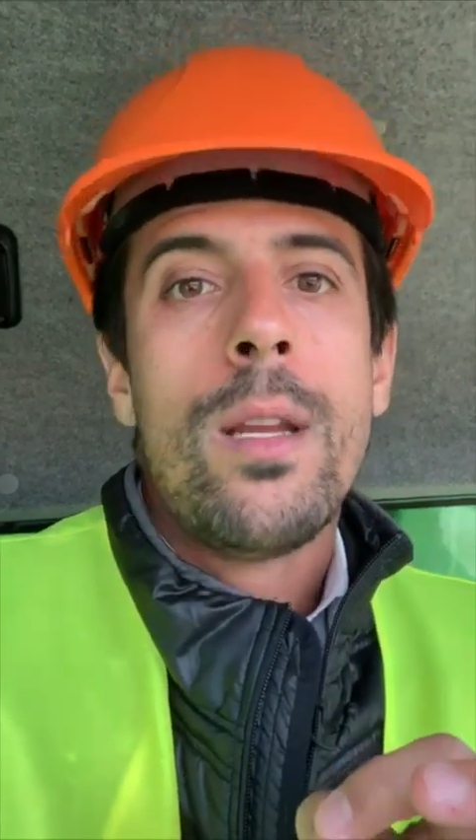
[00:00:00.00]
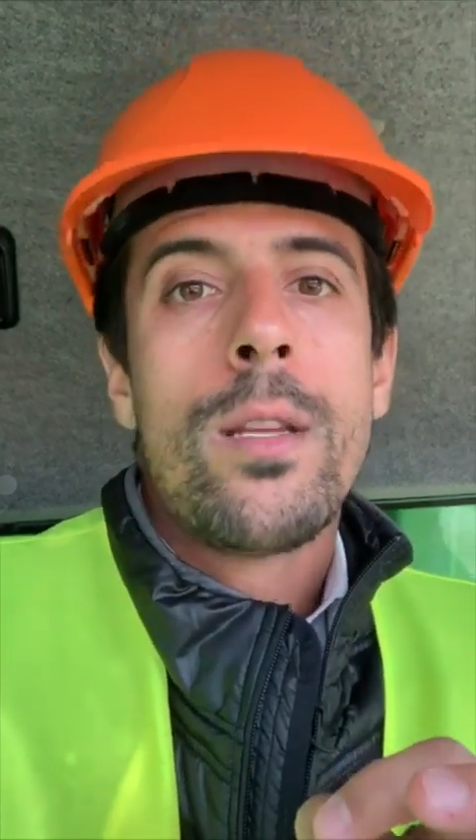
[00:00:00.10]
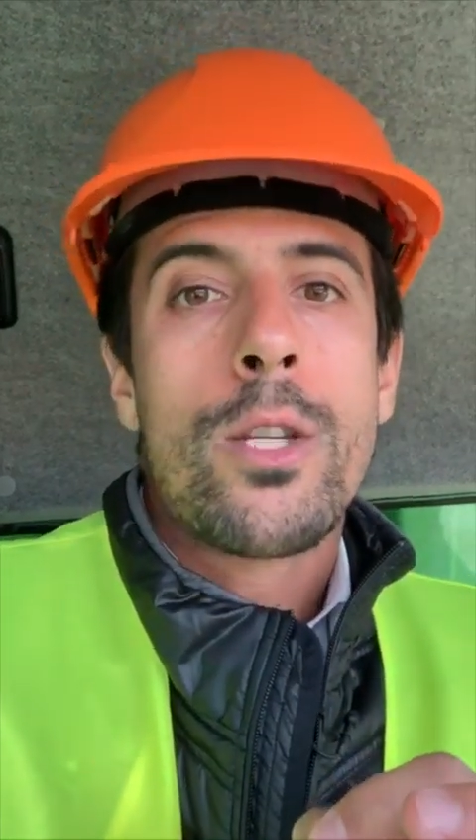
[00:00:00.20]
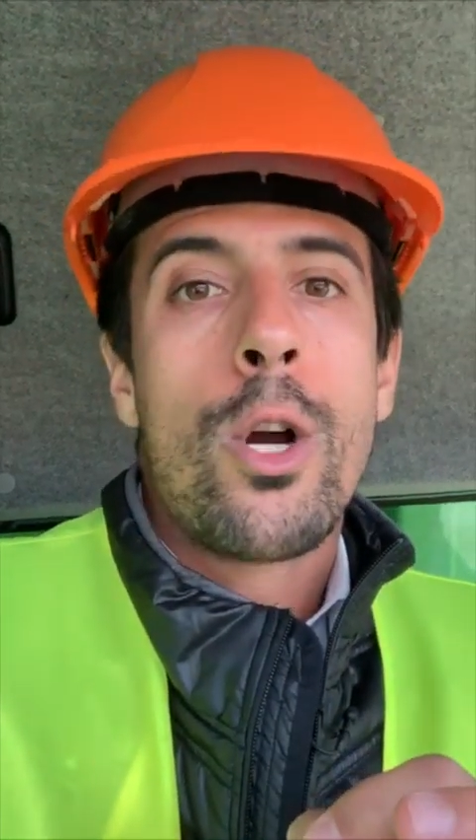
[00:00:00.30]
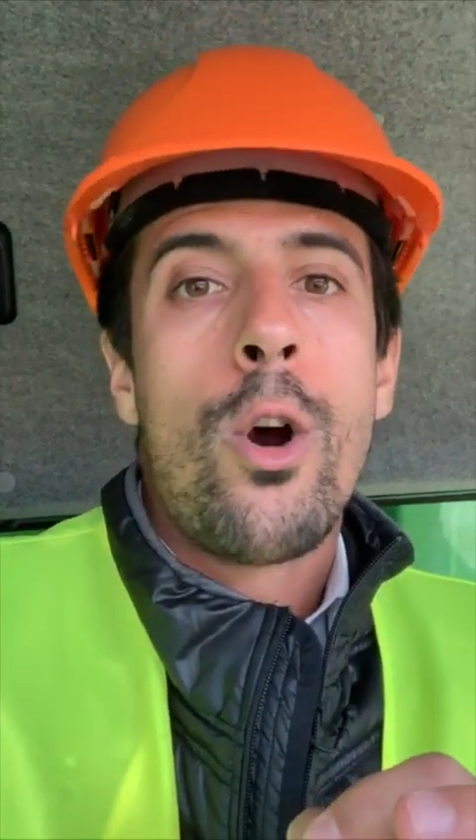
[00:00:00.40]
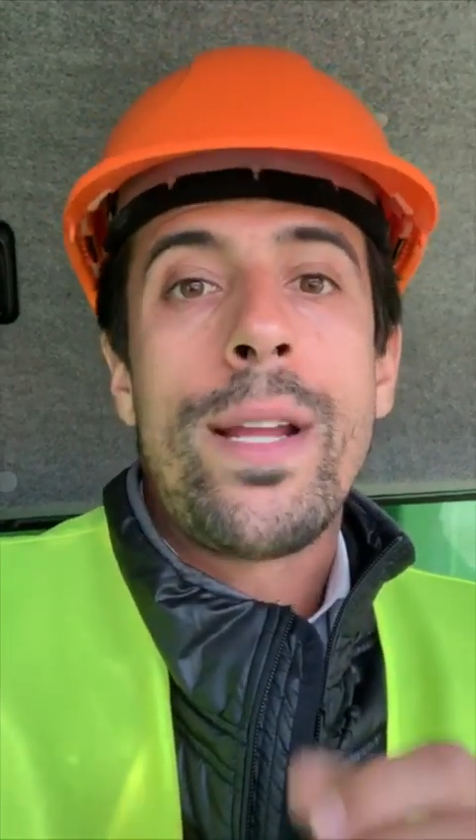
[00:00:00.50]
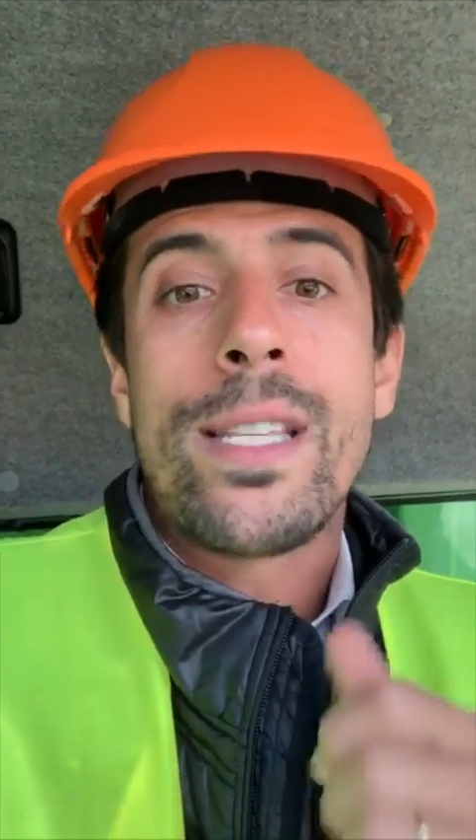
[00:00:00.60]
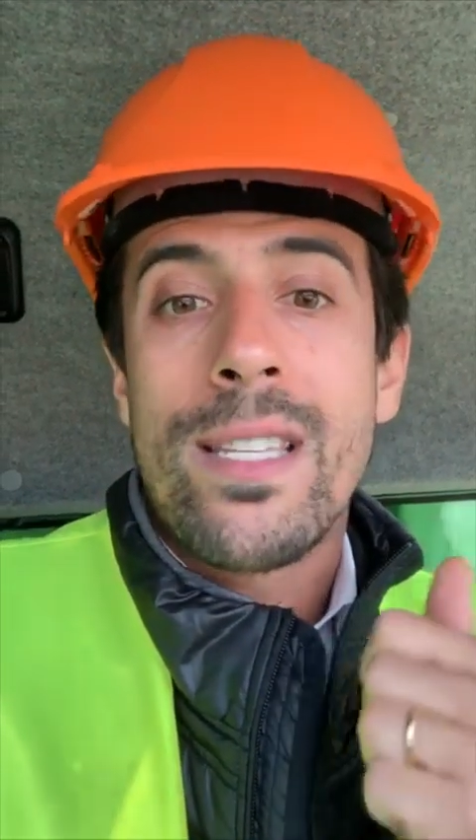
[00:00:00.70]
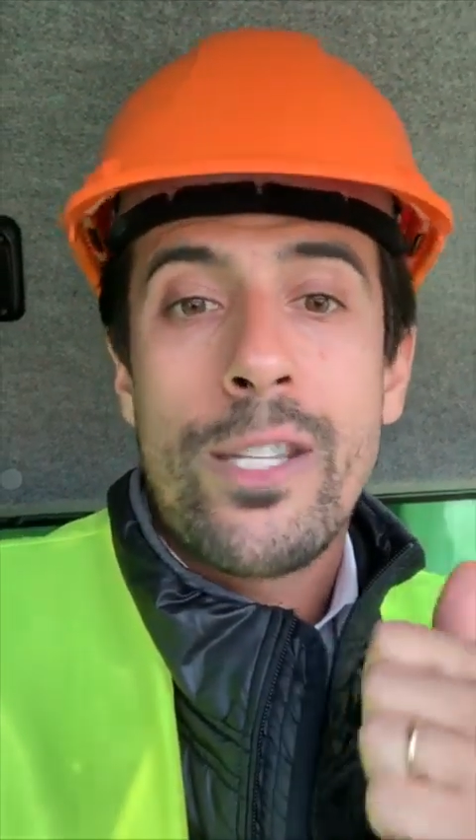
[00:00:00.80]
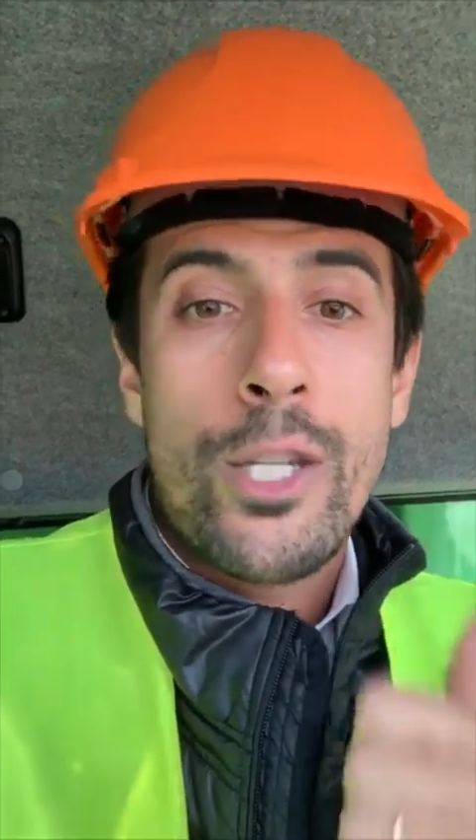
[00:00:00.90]
So
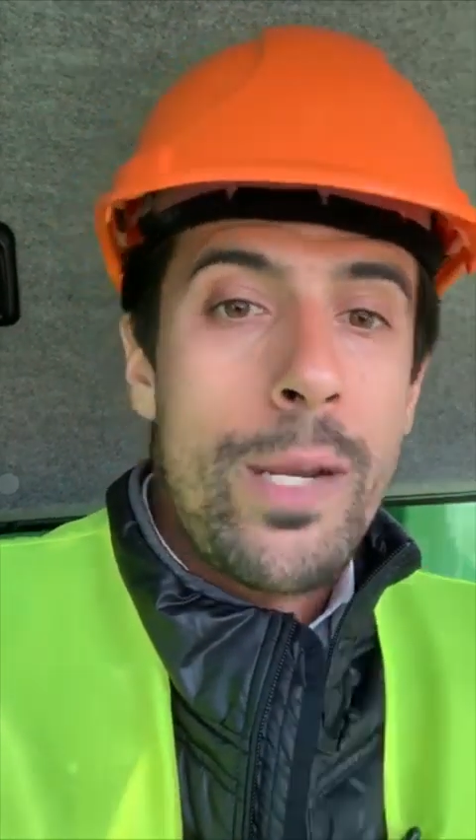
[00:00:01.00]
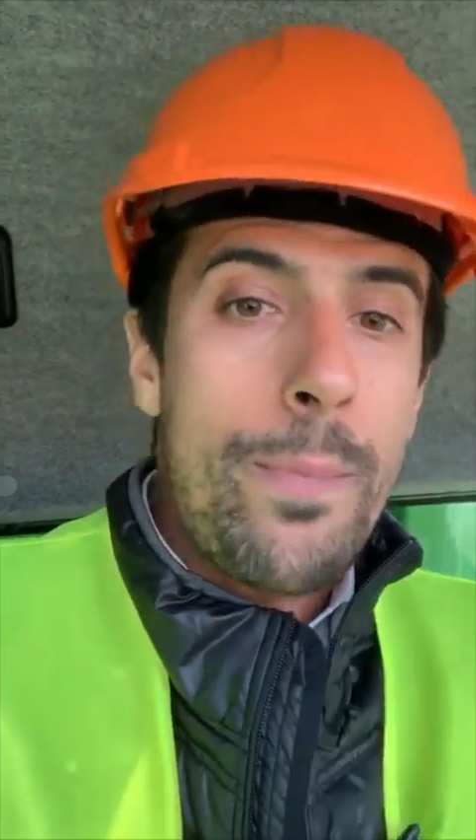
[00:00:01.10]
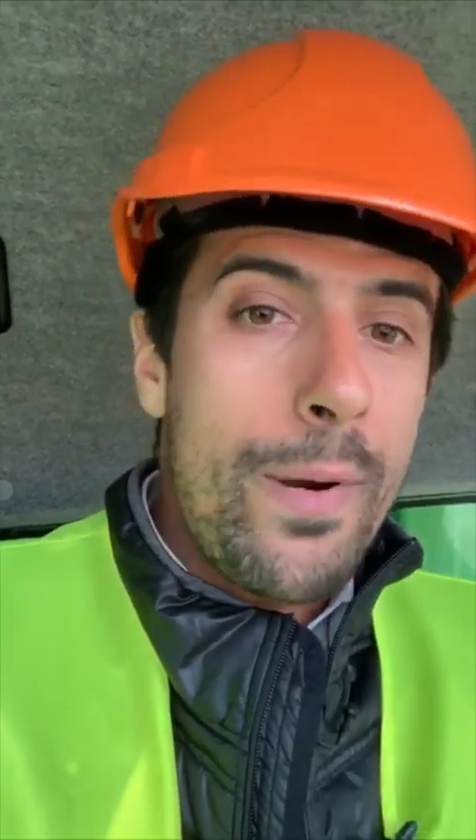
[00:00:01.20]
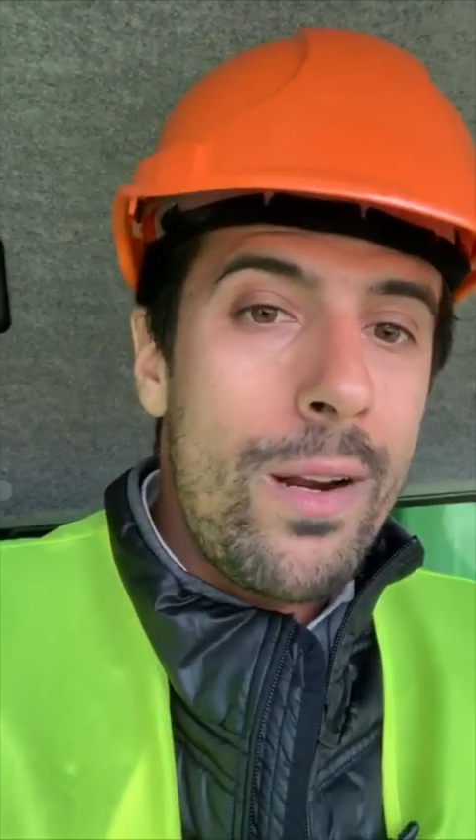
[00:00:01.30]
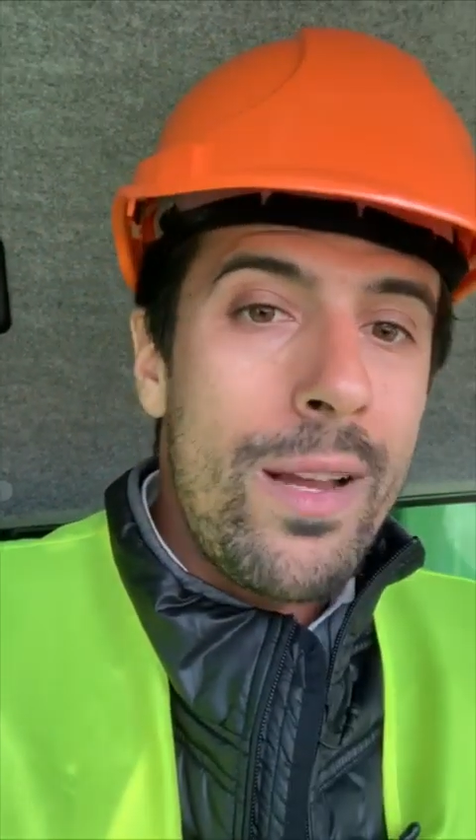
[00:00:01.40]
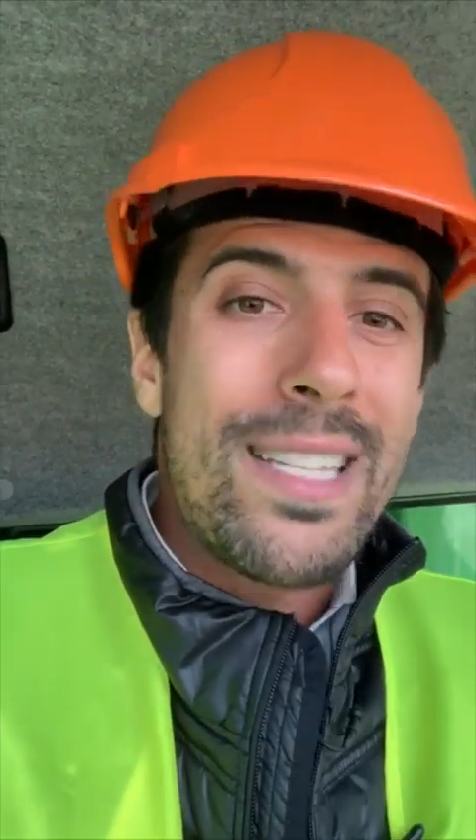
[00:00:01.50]
it's cheaper,